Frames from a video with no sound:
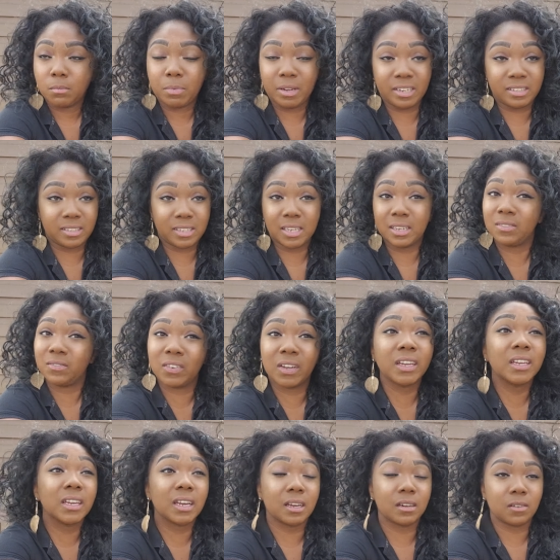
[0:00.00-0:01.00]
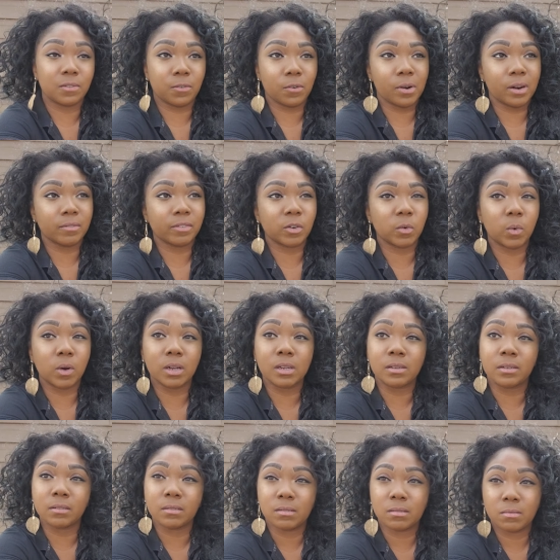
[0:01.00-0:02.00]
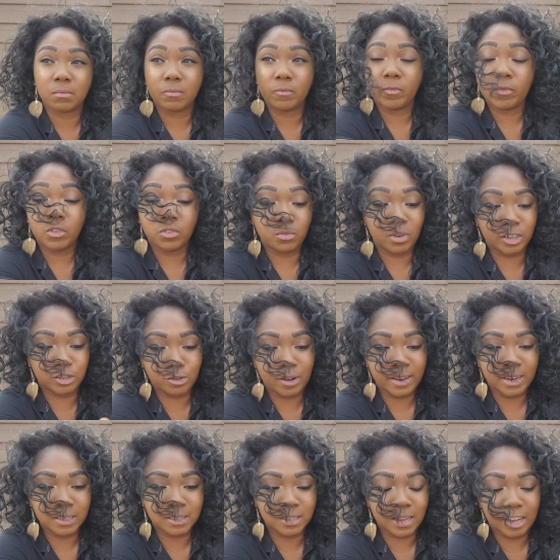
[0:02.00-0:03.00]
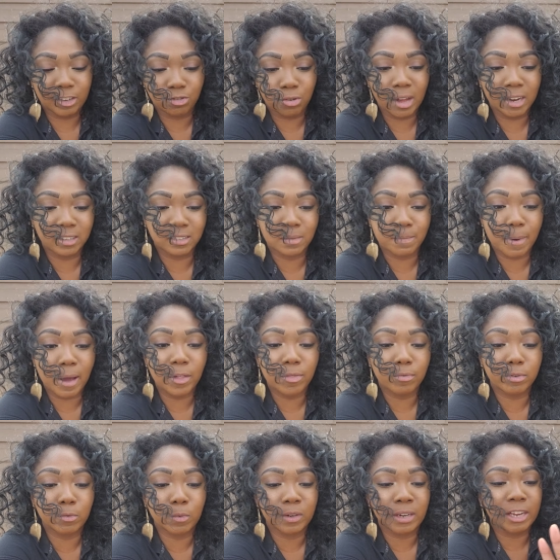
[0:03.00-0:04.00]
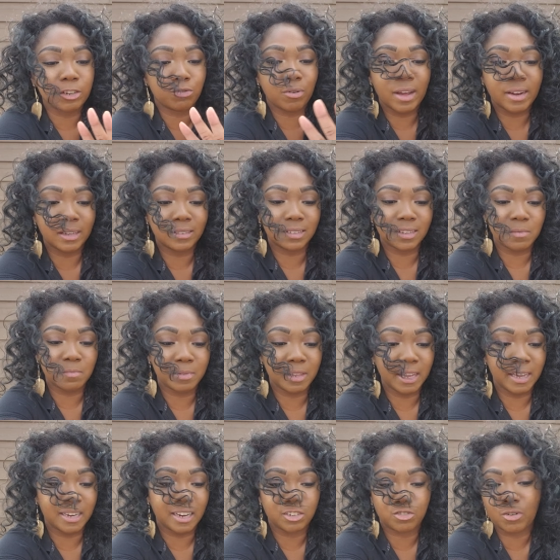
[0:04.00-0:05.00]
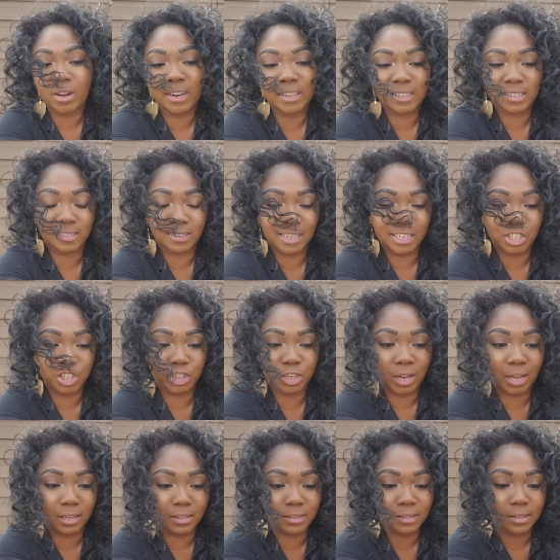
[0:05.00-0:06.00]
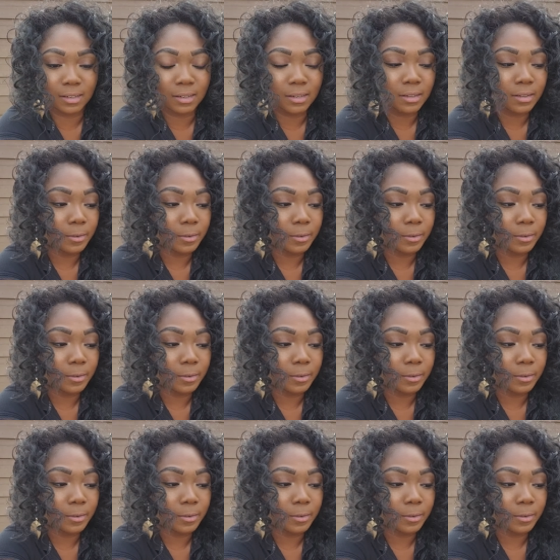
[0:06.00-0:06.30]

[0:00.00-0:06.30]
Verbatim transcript: But it's convenient for everyone. So I try not to I try not to bother anyone. I try not to complain. I try not to say shit.